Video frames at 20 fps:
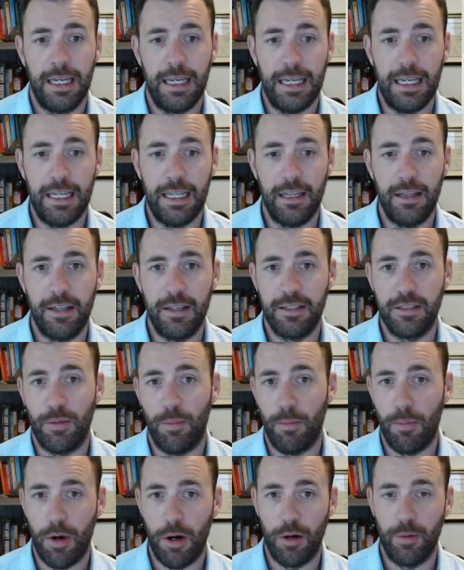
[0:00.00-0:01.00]
in this
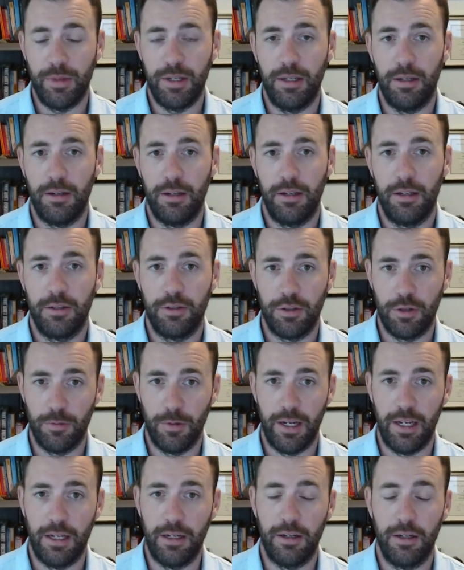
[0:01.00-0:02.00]
Marmian
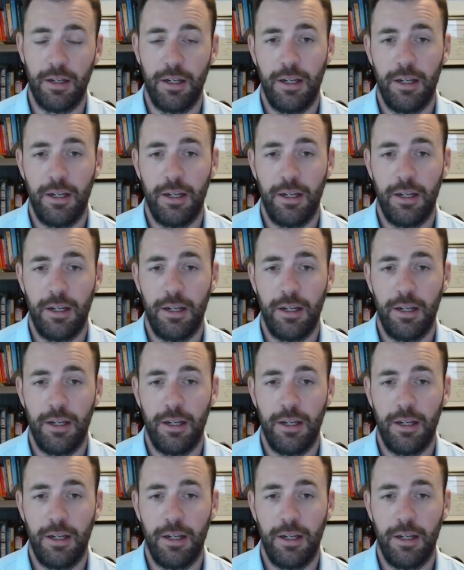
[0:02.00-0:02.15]
terrain.